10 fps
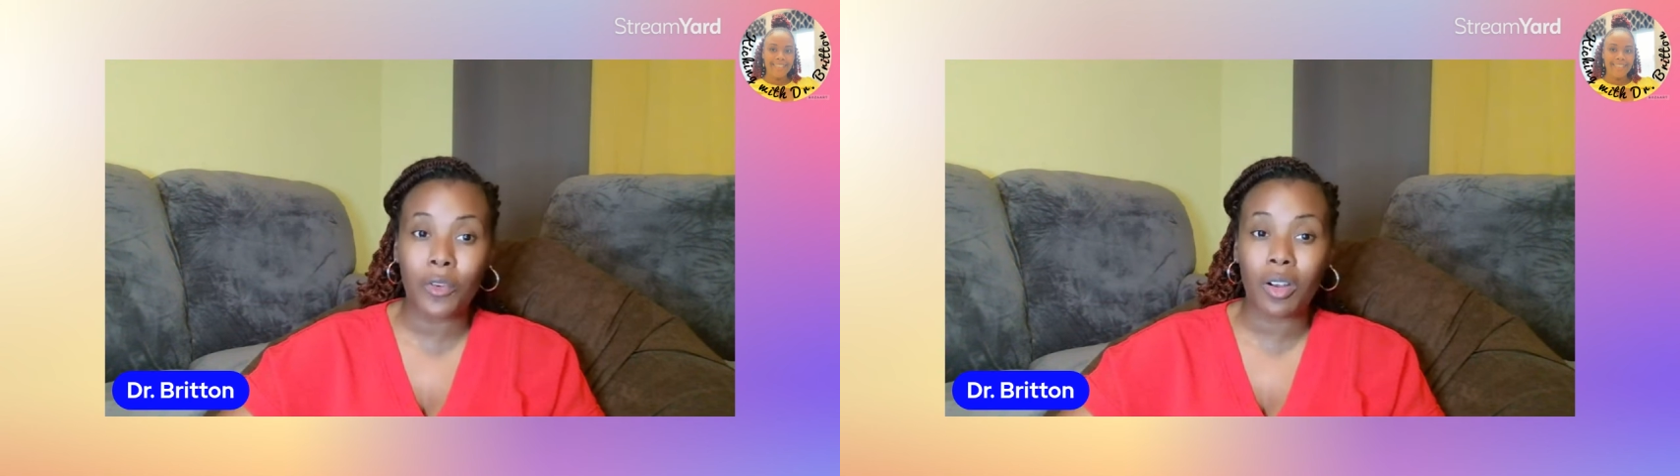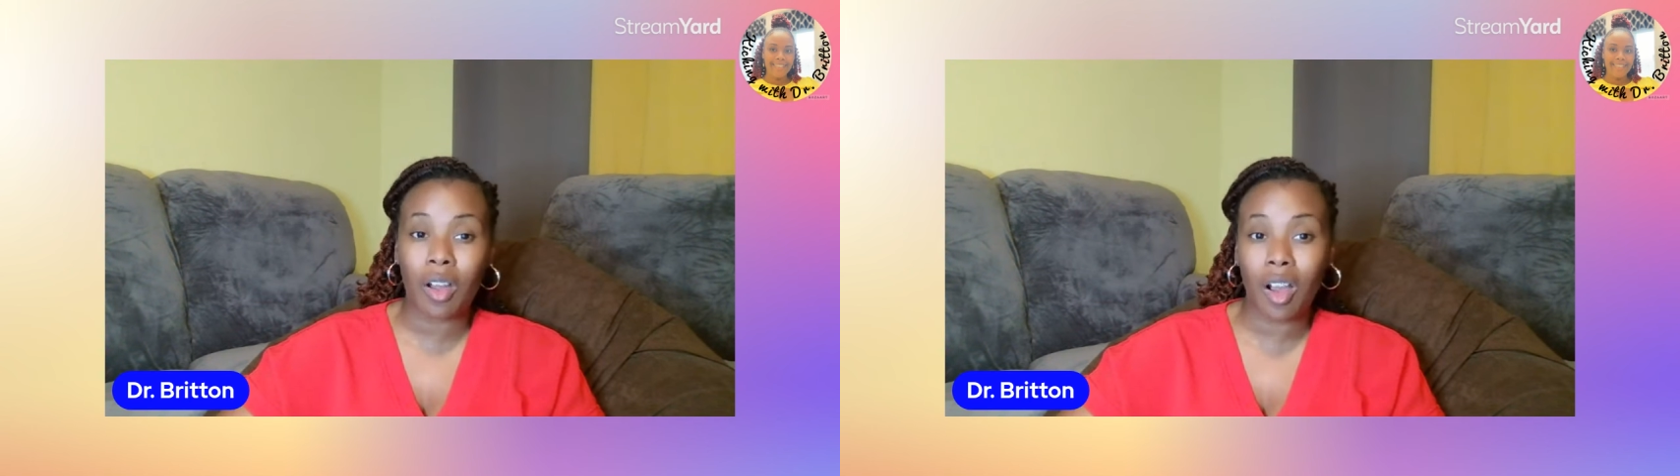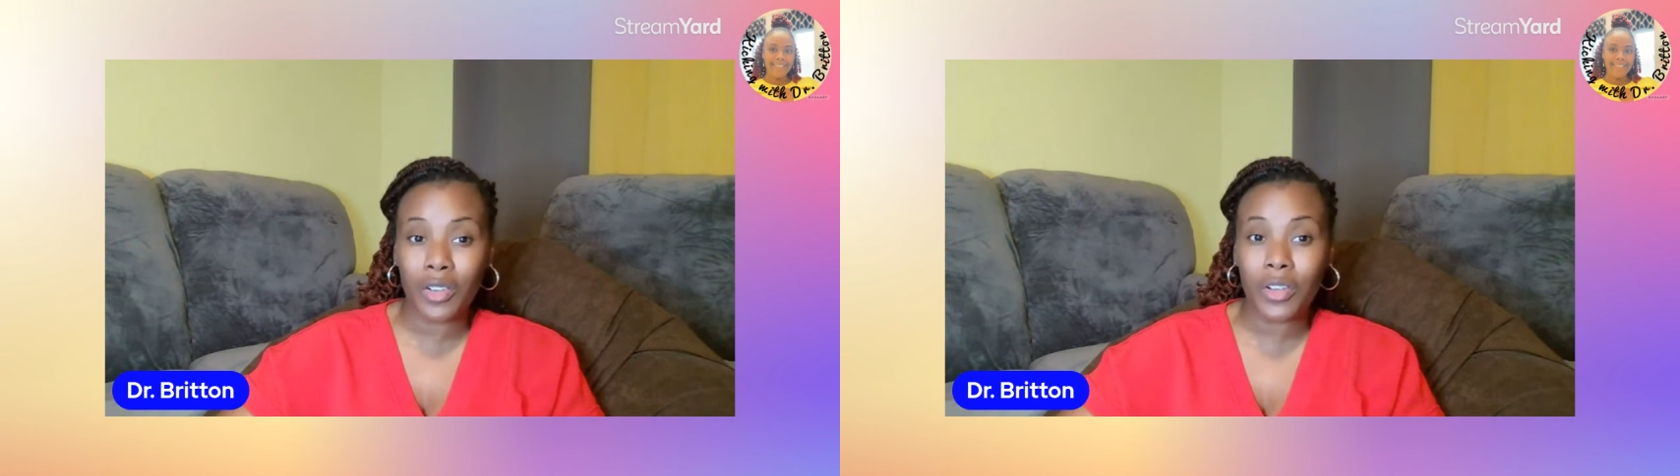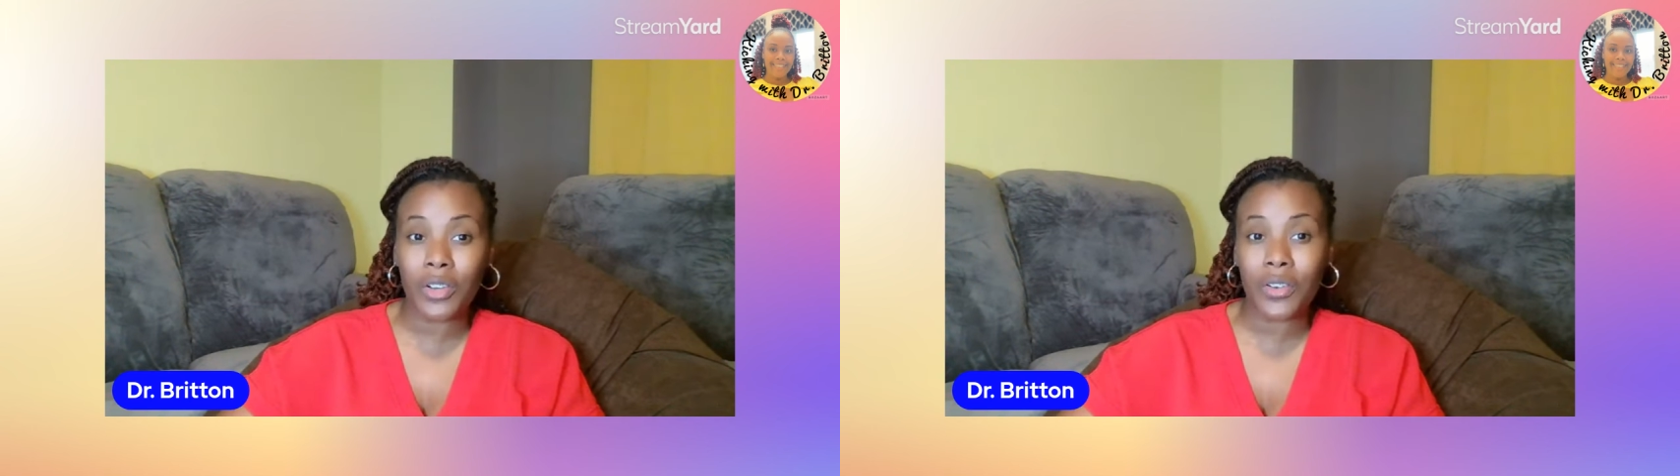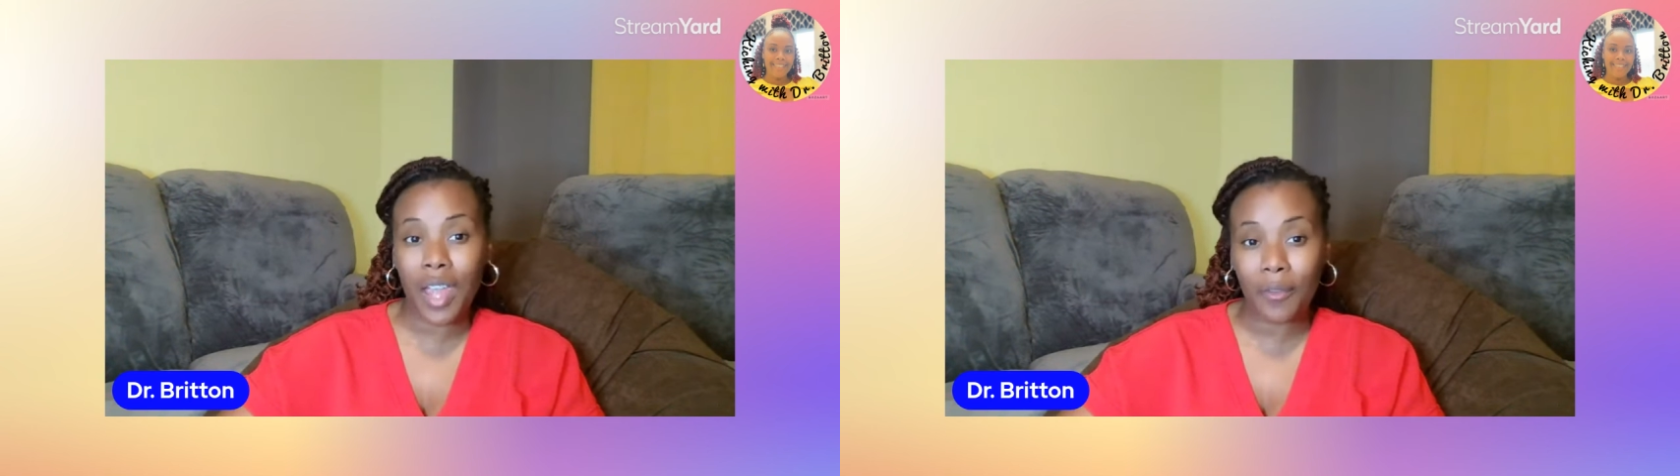fall
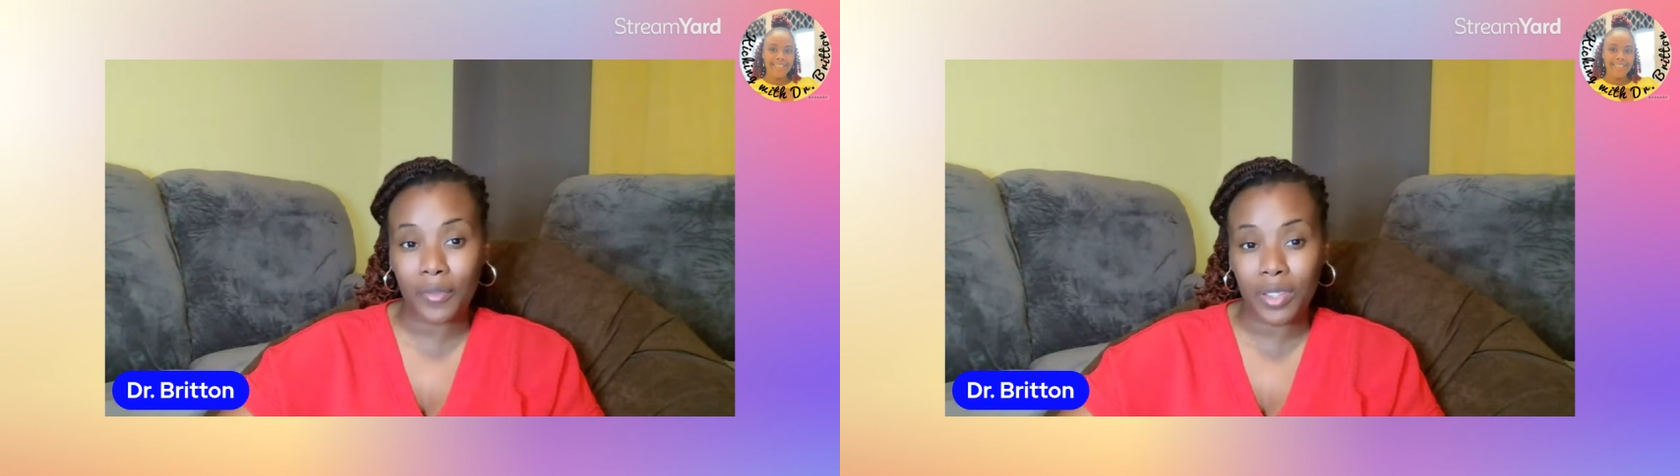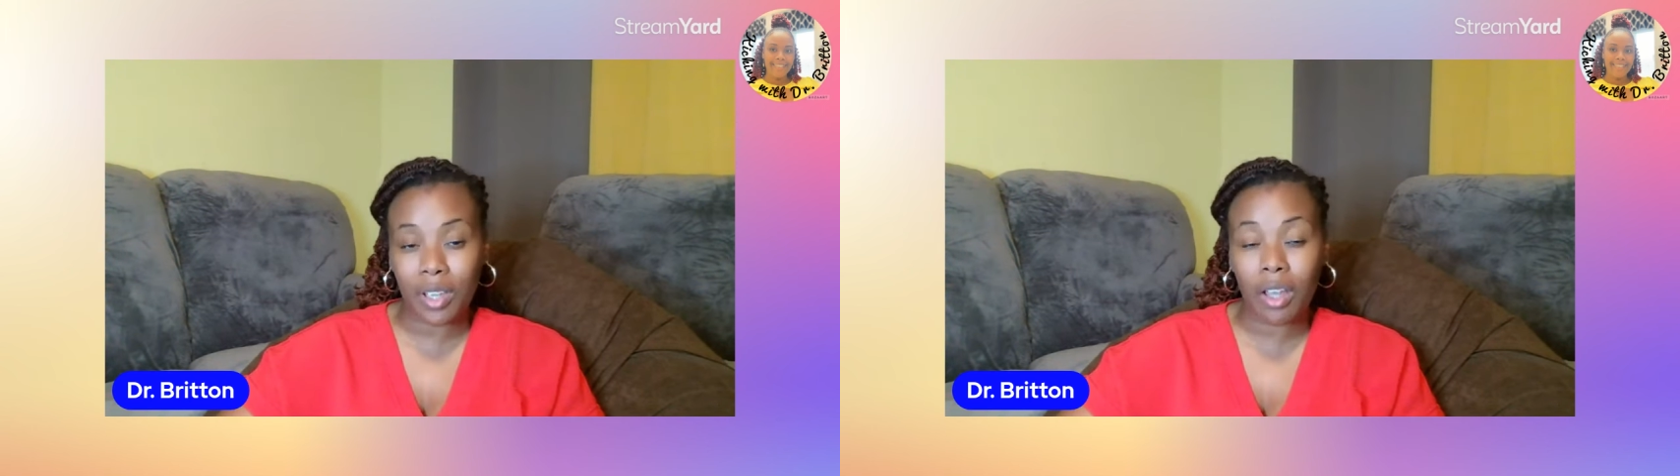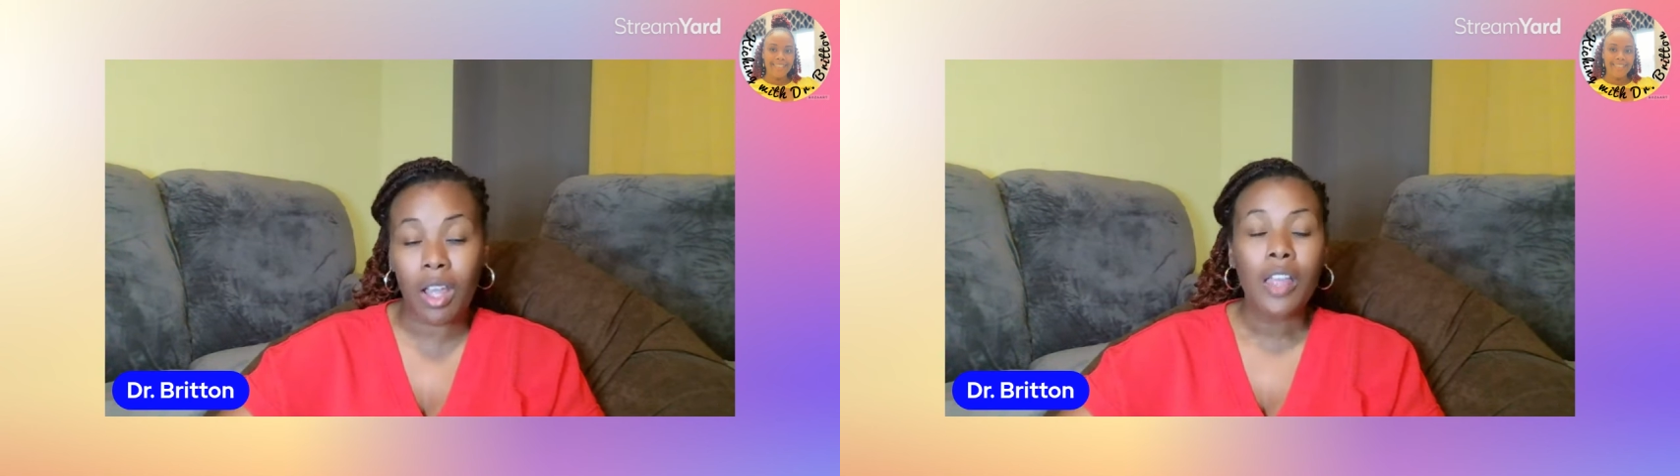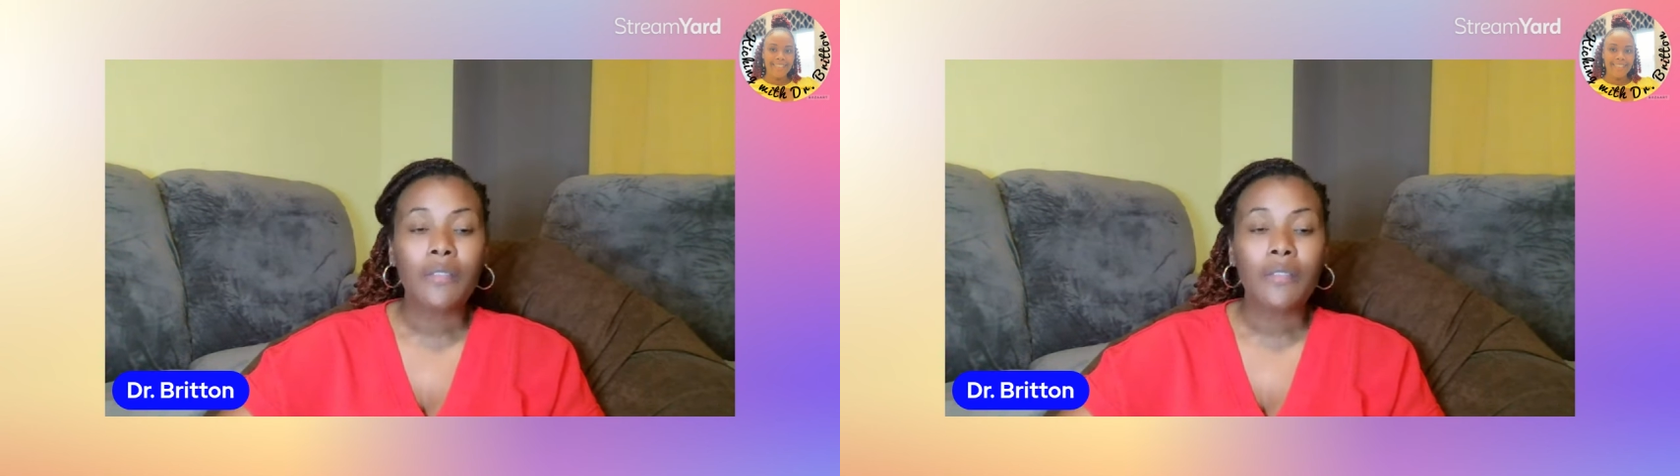under NAFTA,